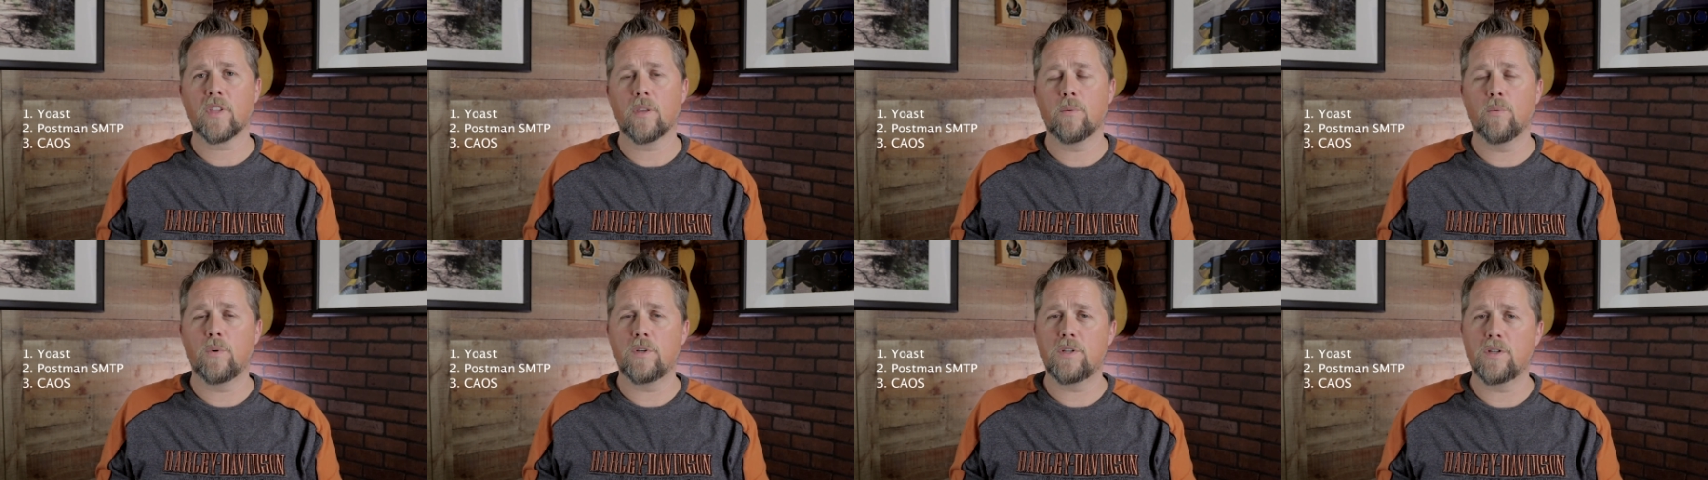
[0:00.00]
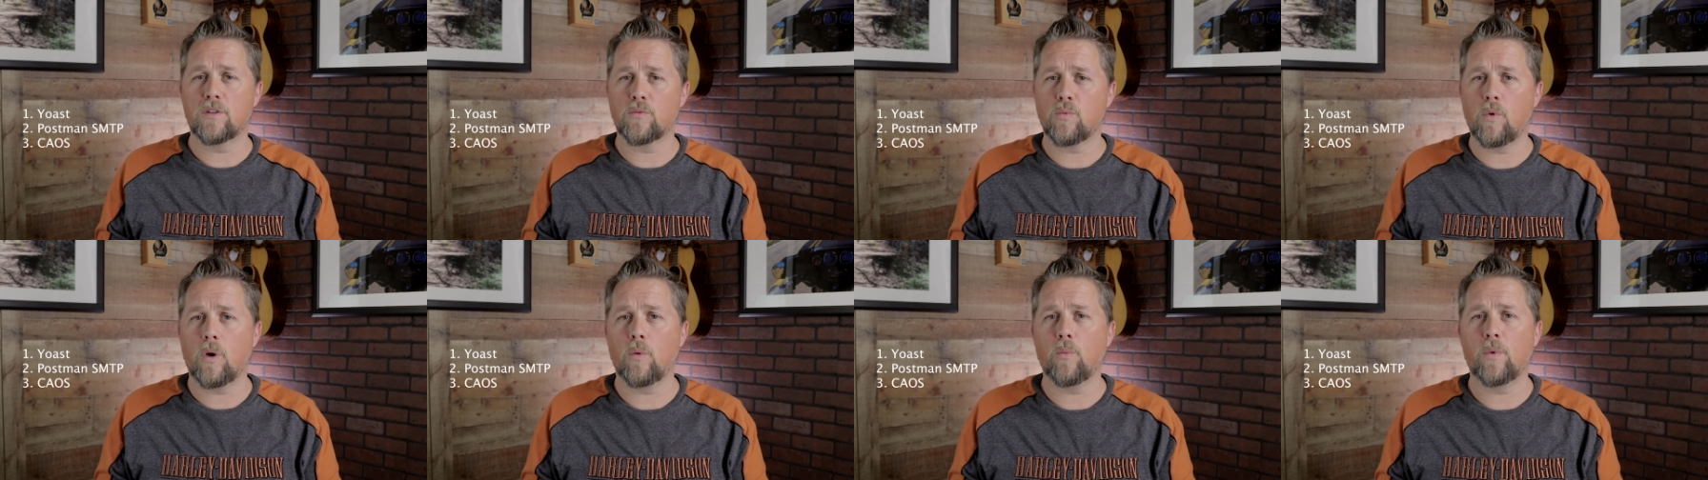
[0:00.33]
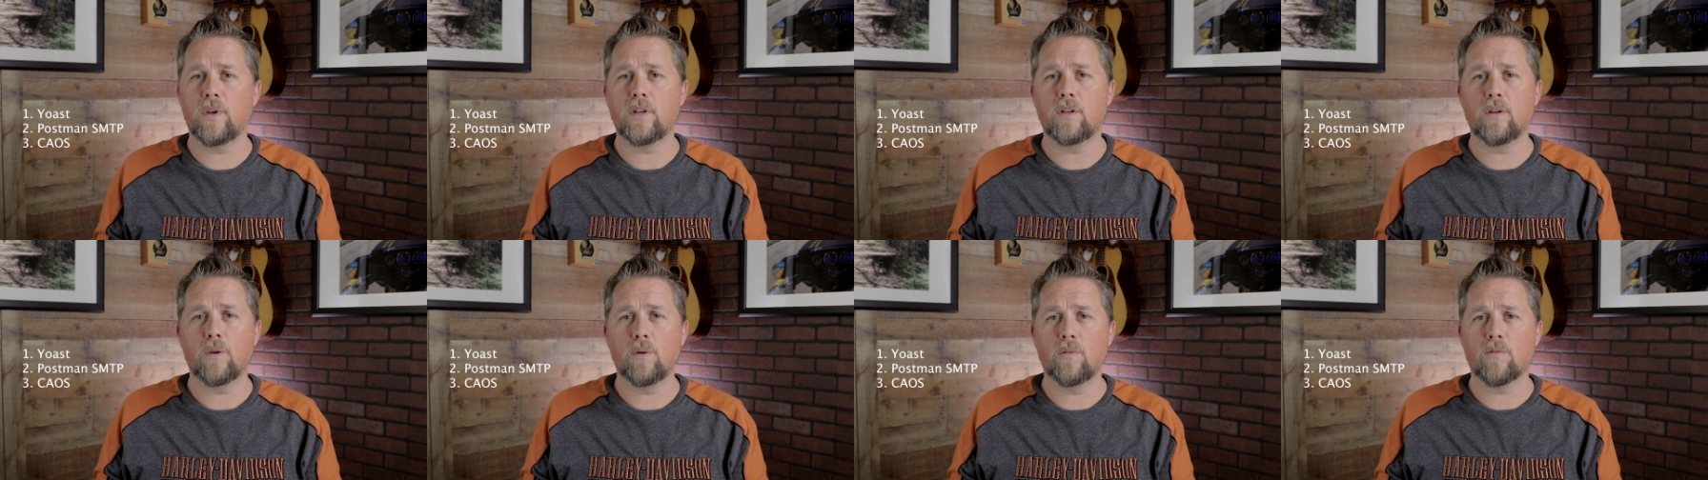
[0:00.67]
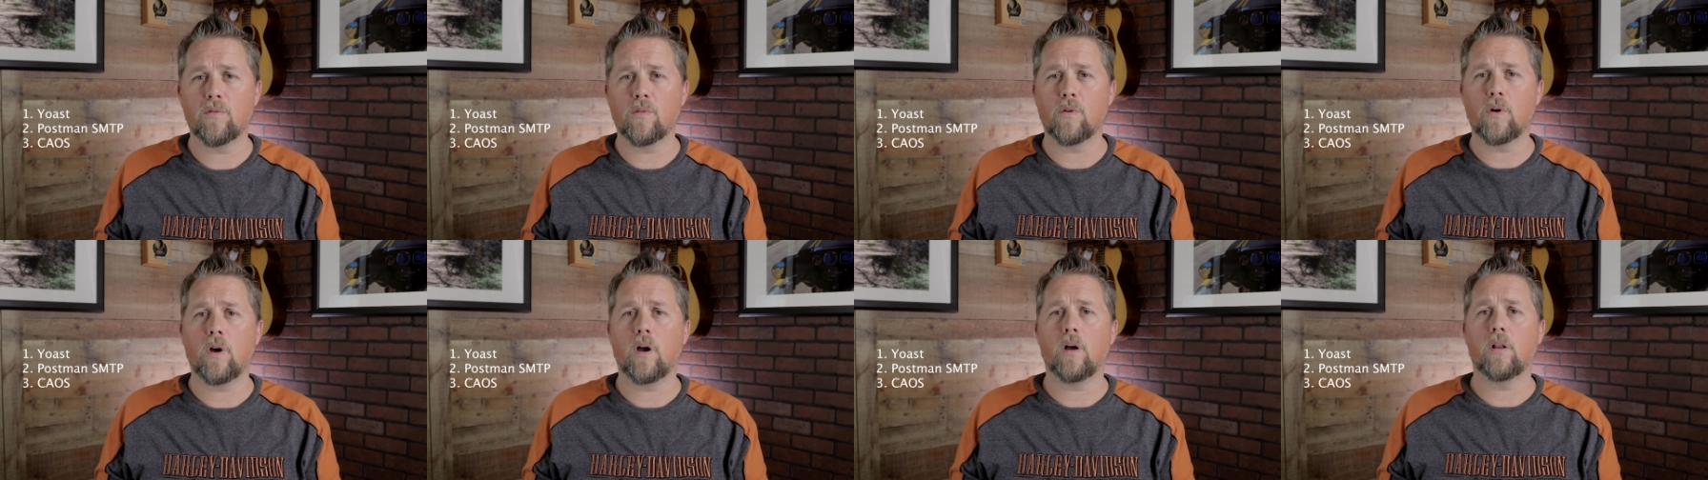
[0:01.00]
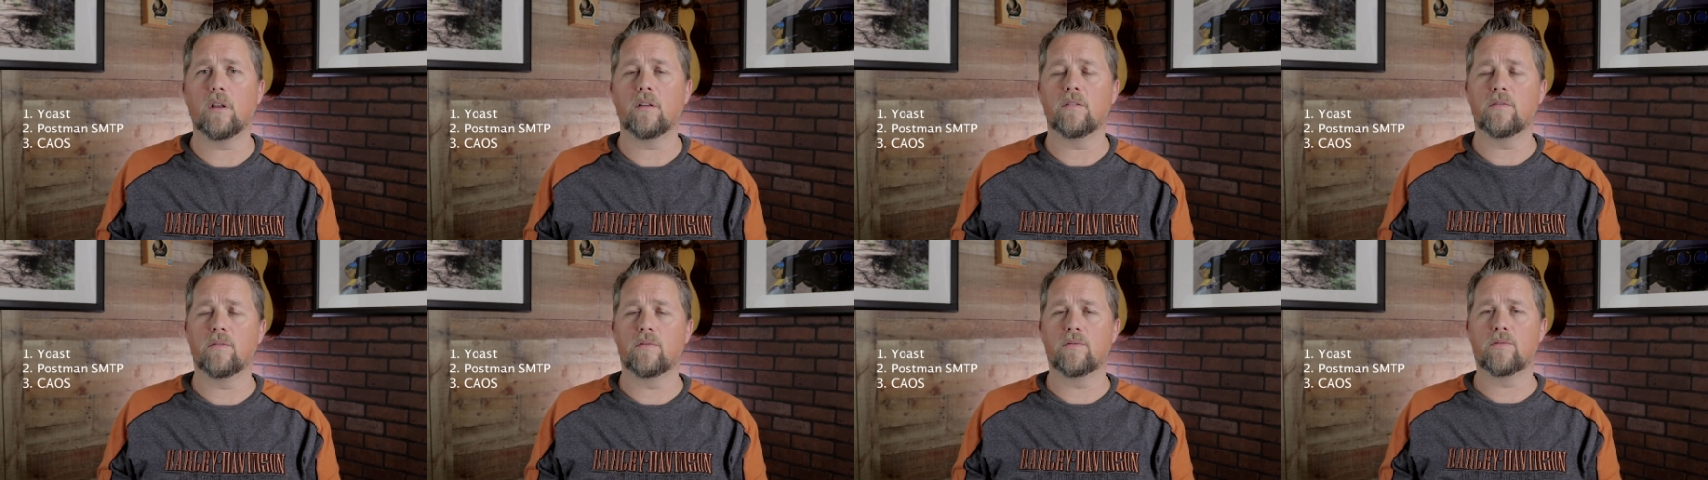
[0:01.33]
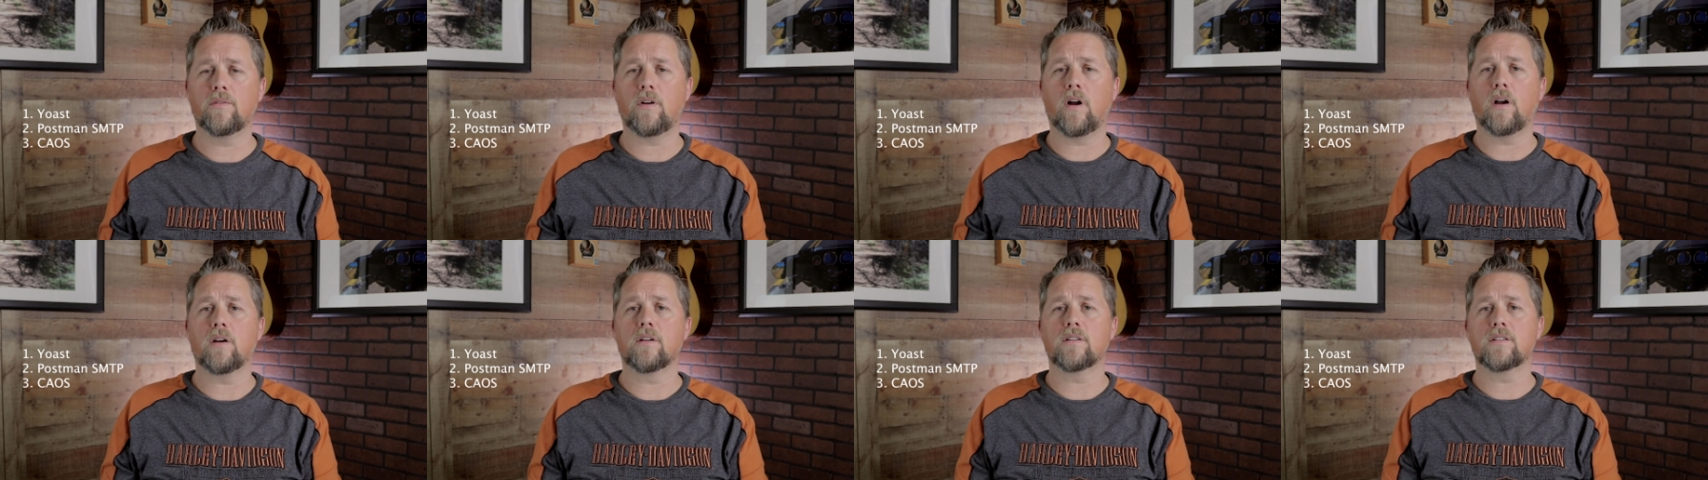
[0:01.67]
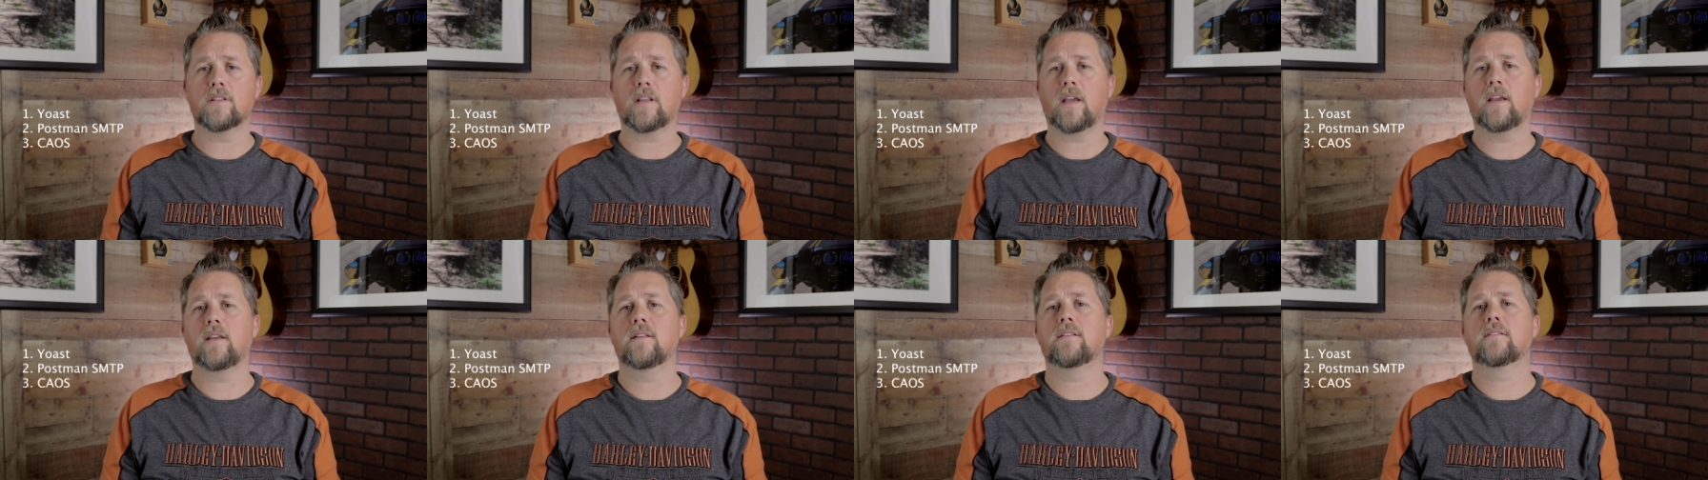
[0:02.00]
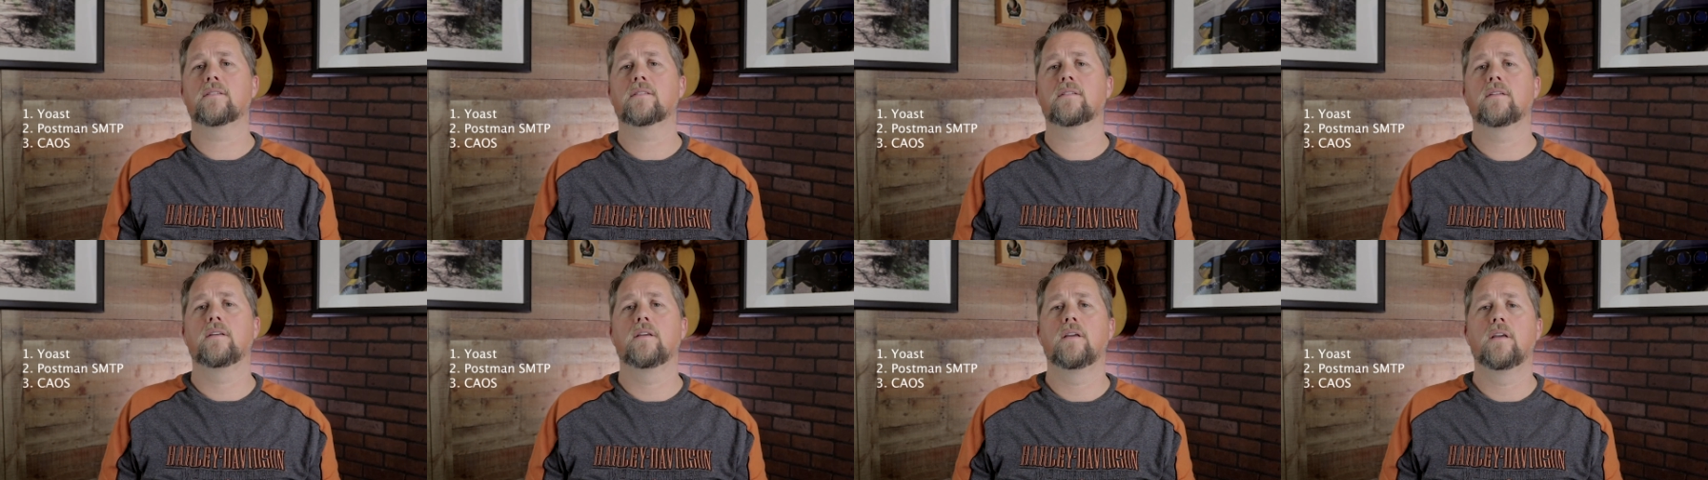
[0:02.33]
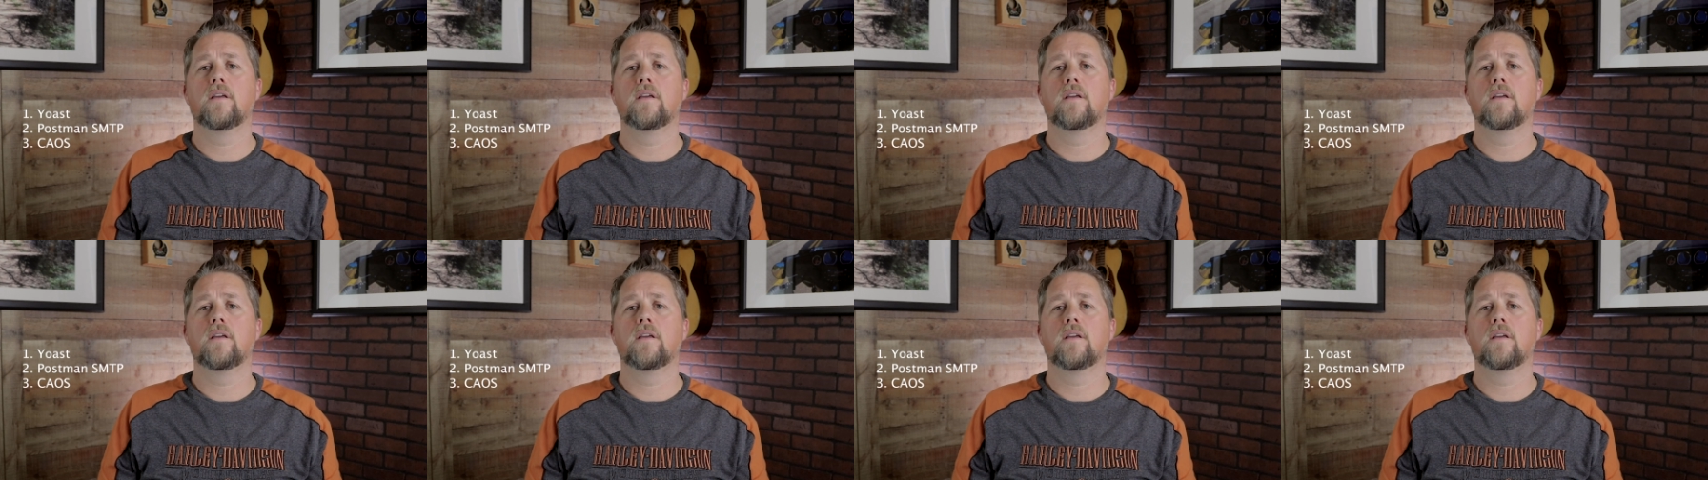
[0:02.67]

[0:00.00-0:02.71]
which is what we do for all of our sites.